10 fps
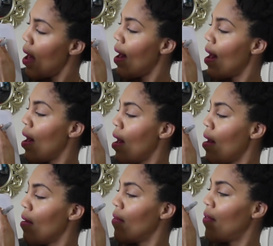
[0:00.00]

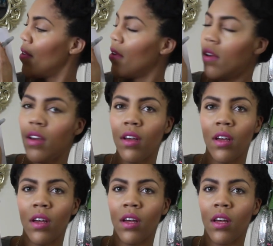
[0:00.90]
of
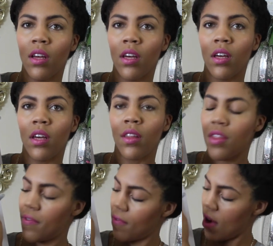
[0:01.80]

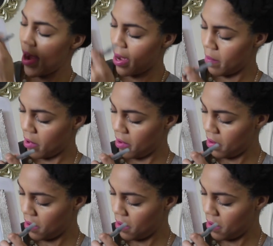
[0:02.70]
the frame.